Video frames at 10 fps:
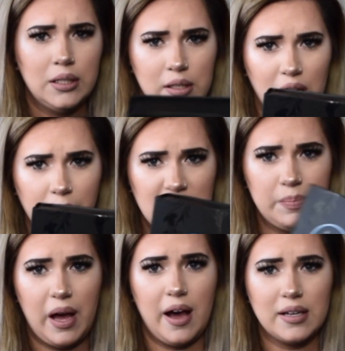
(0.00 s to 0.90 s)
So they come in this
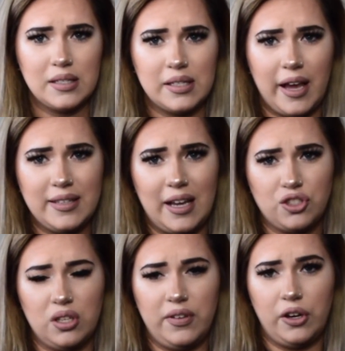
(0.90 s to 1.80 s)
box. The sides
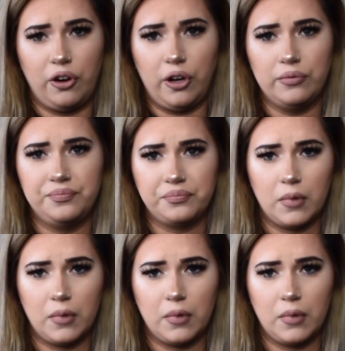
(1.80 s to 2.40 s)
actually Velcro.